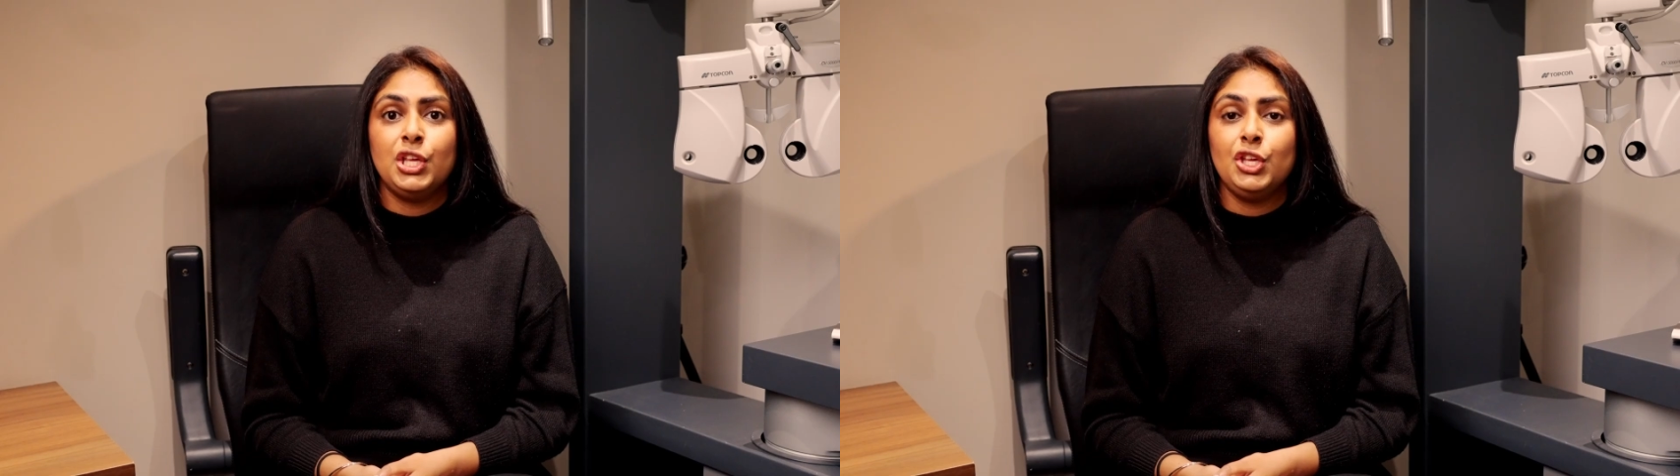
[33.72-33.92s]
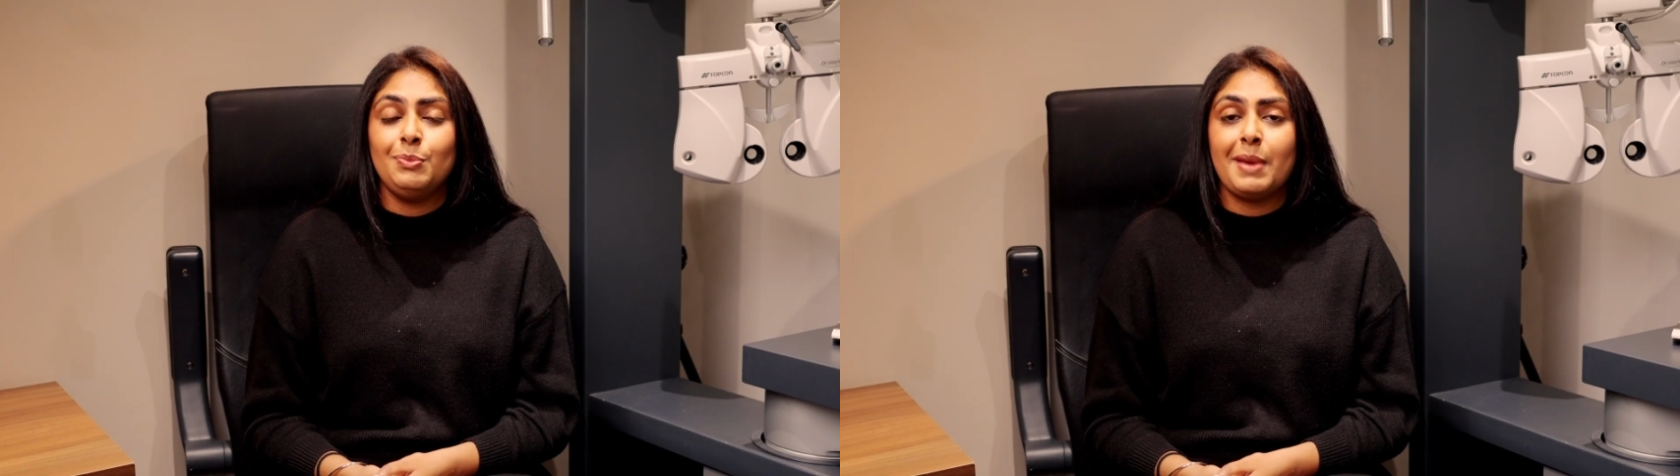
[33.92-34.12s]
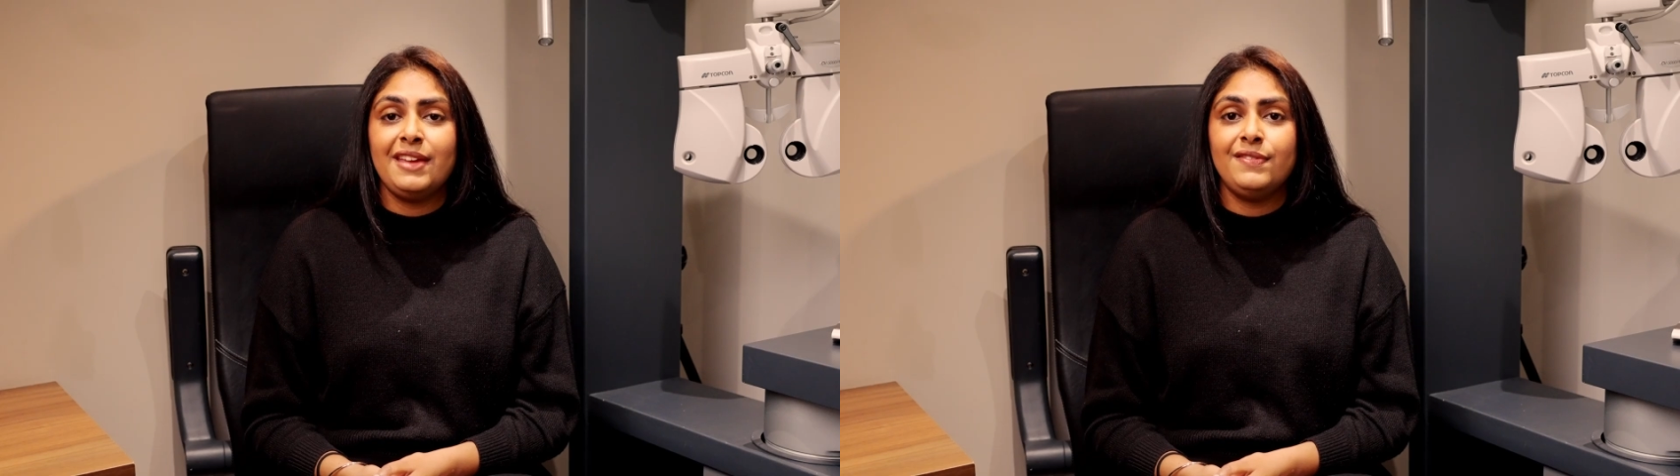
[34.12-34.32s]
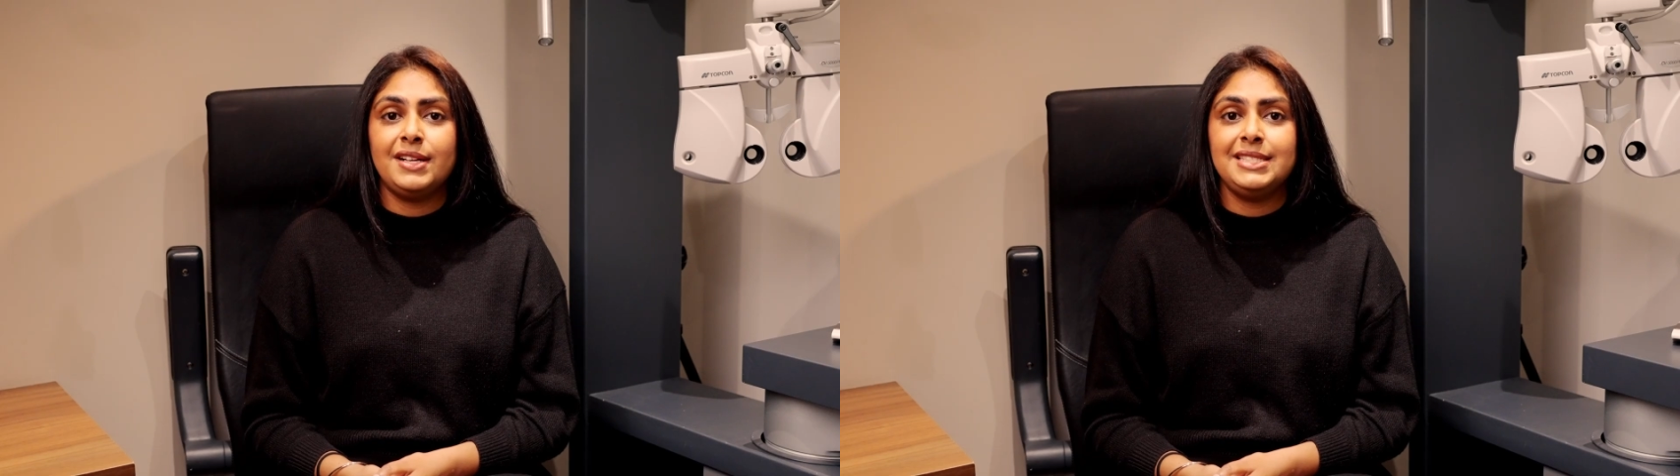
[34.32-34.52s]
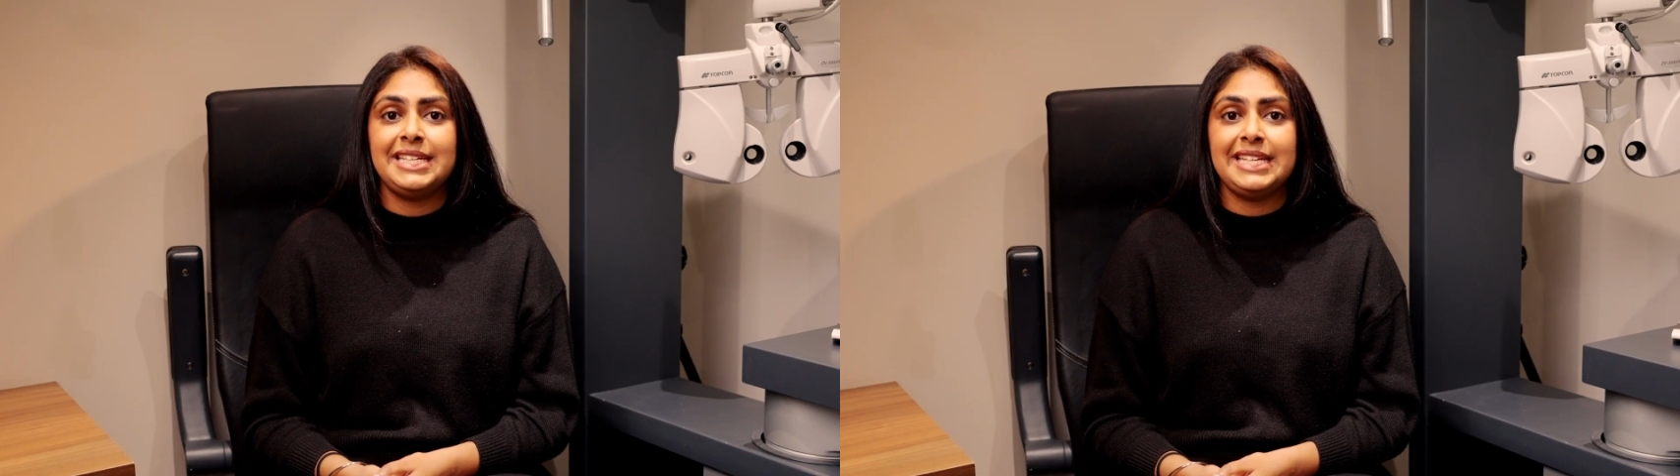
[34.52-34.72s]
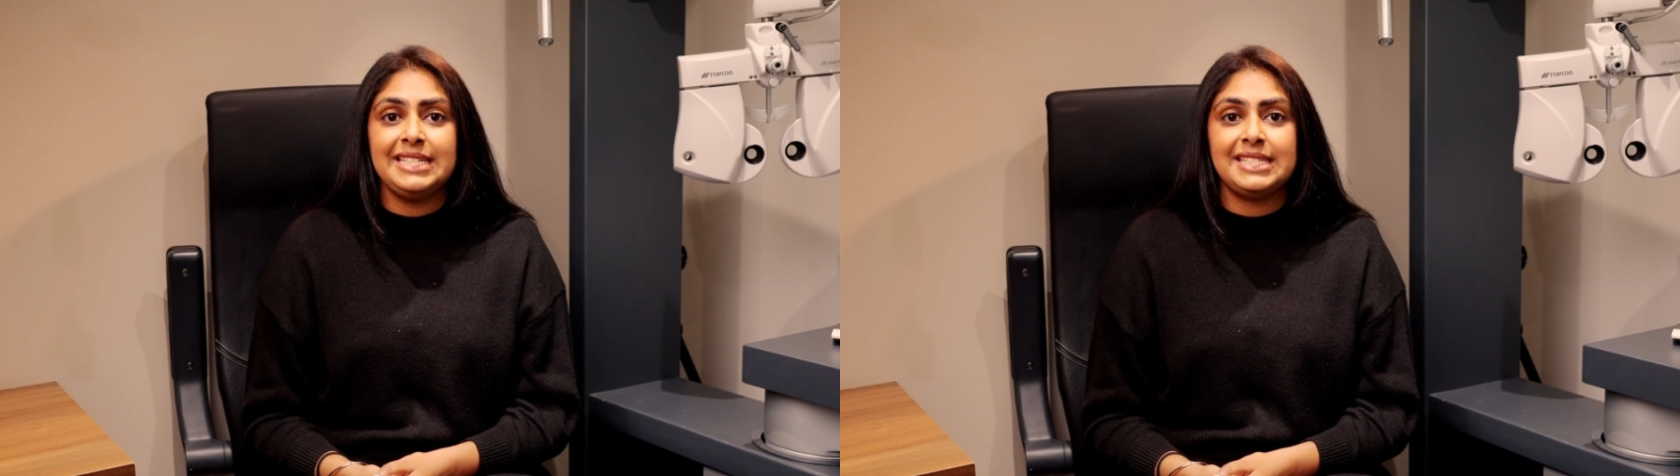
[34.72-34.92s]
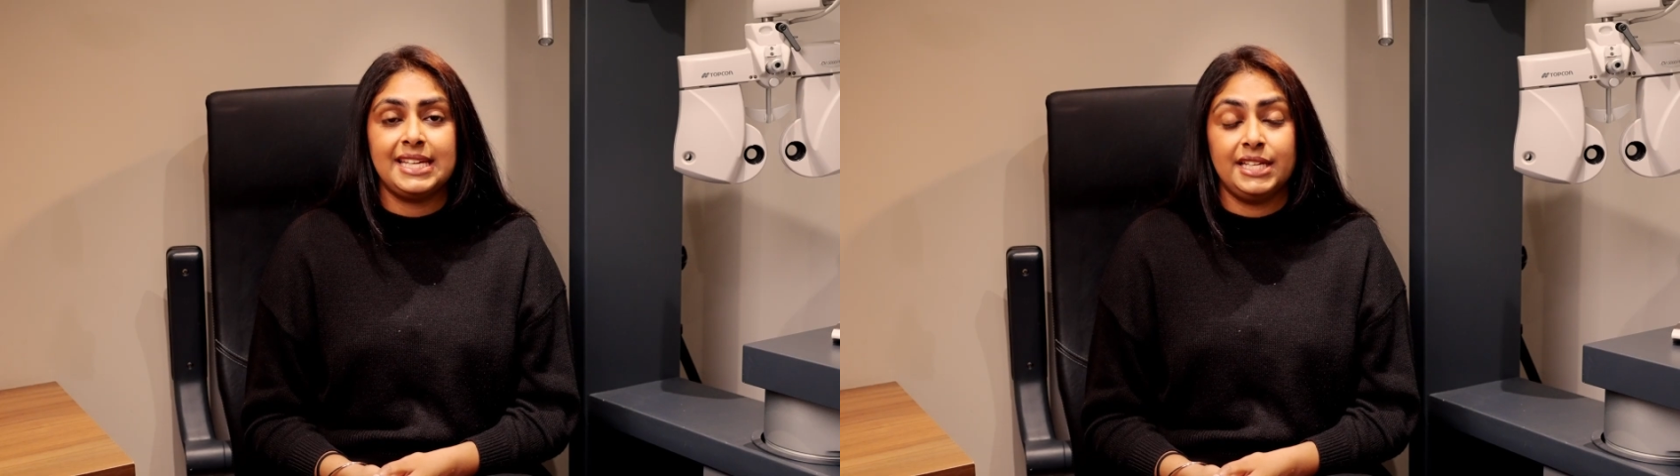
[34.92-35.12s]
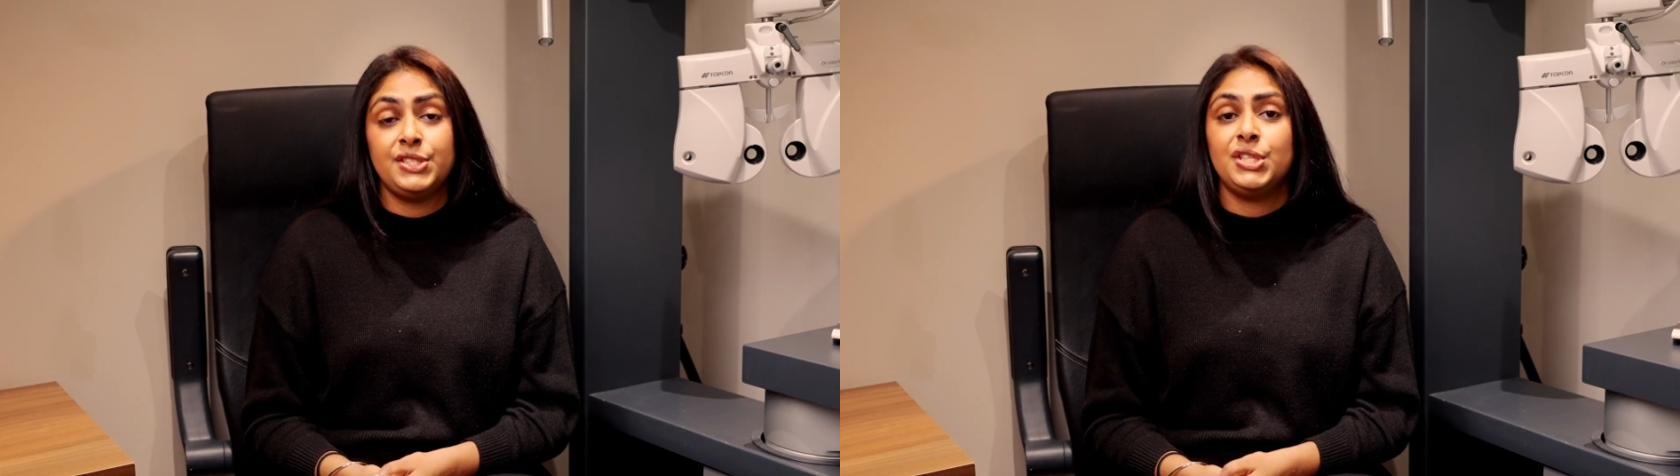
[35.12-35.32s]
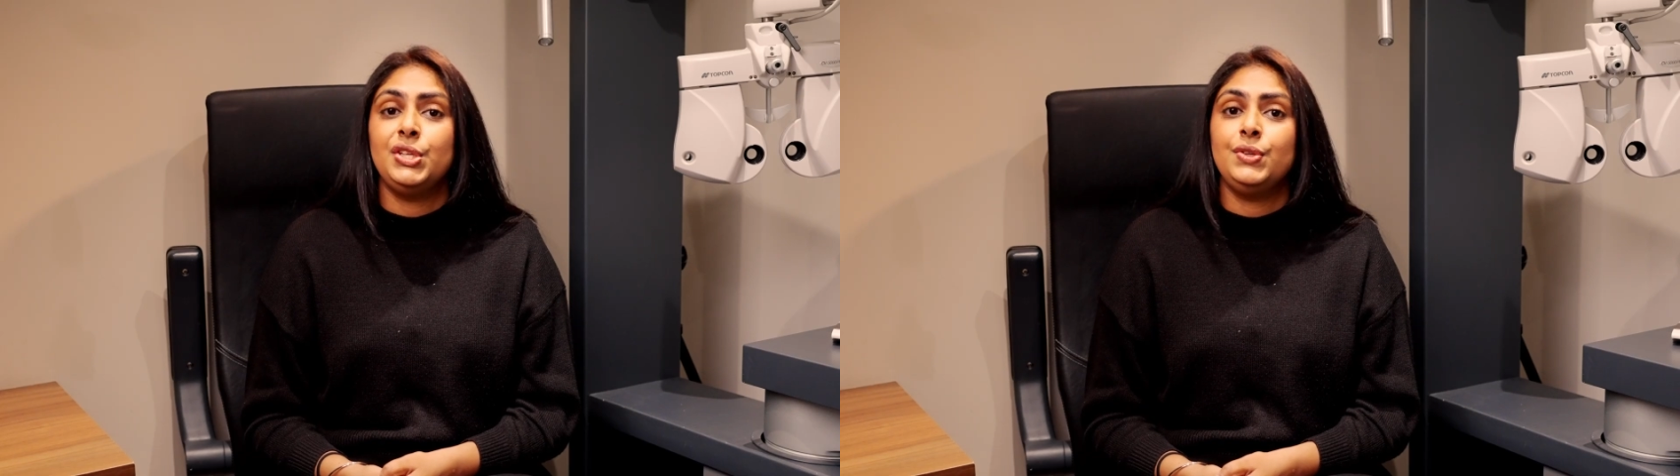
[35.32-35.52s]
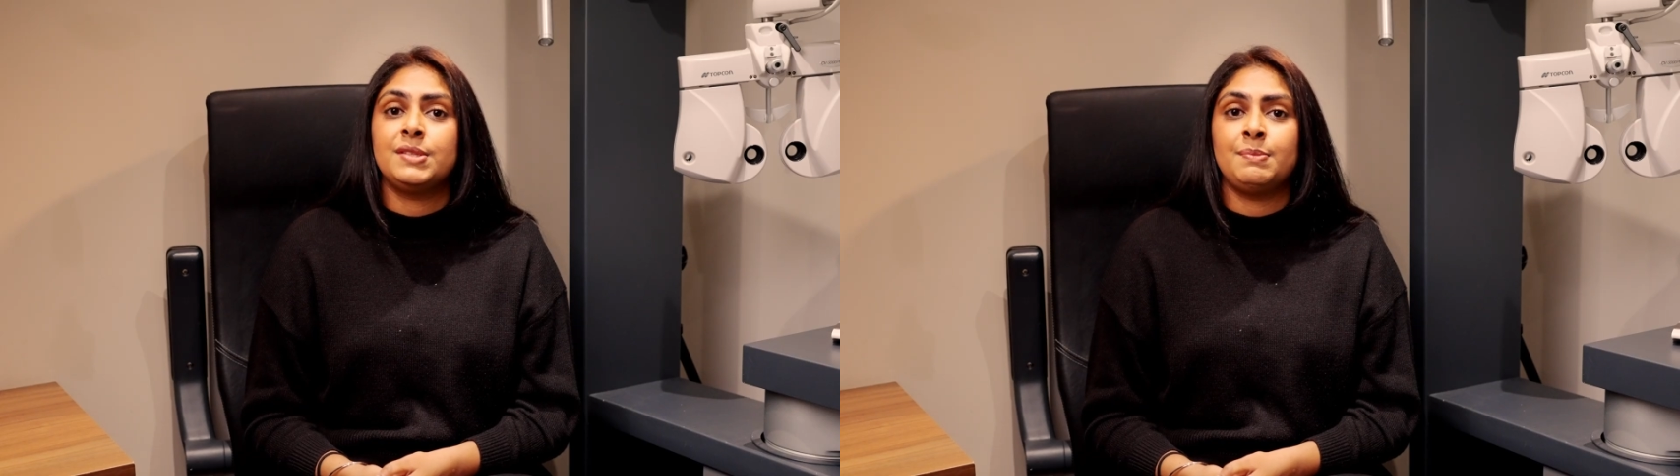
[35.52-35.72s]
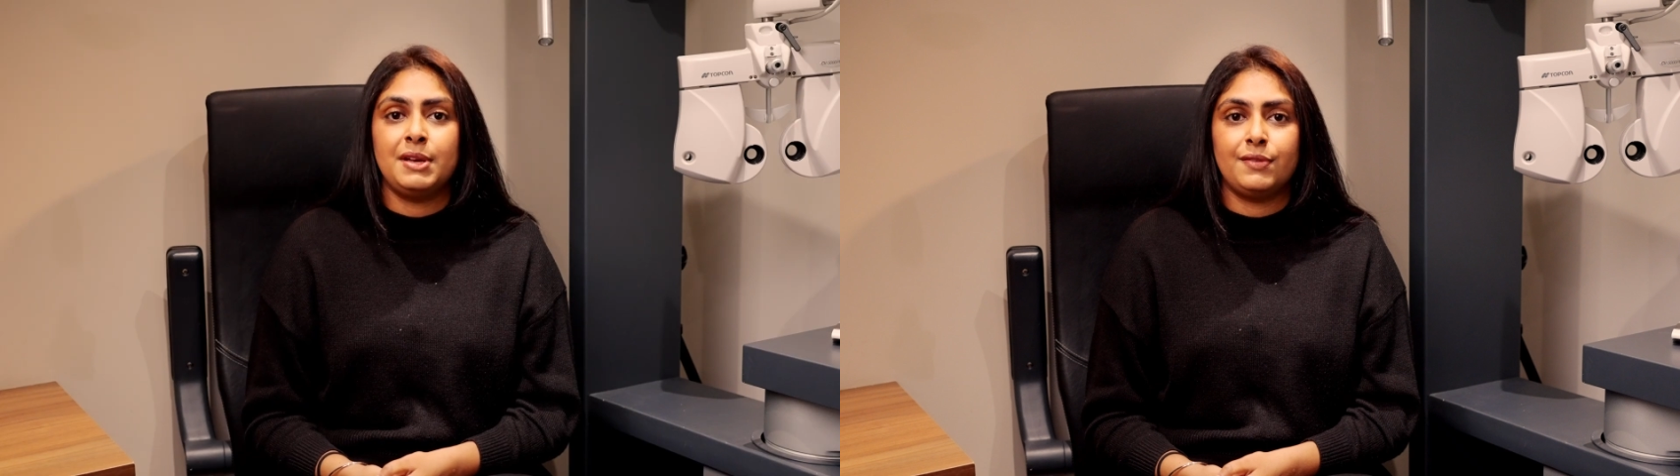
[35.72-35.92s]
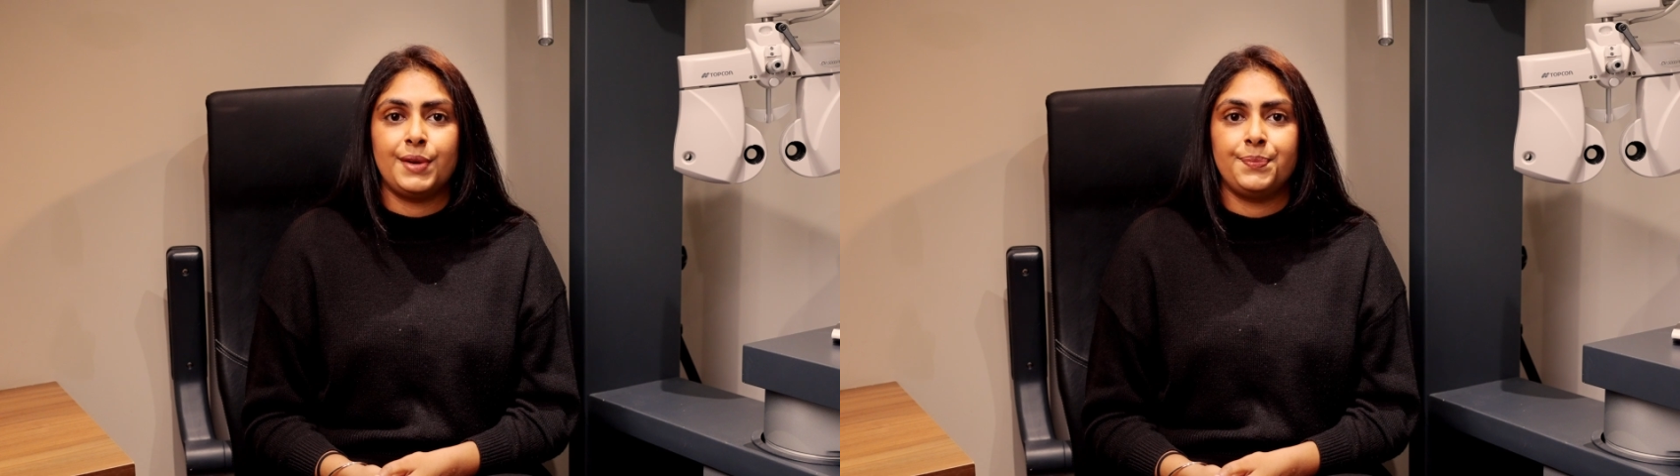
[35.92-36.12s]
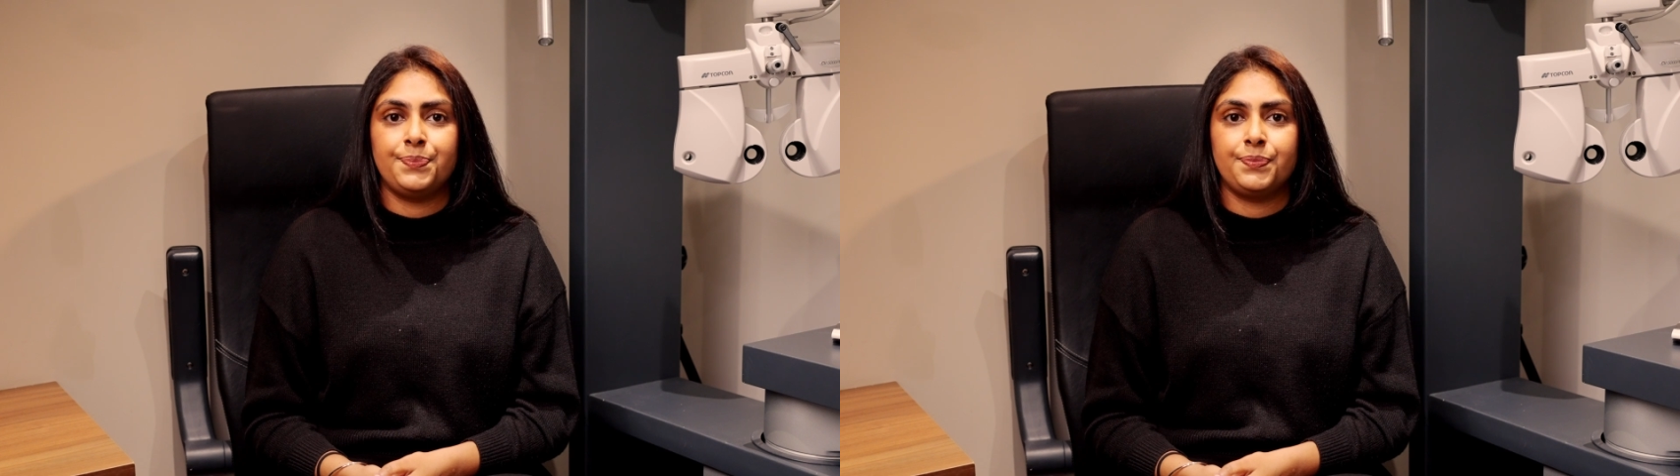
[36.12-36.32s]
You may find it easier to use the mirror.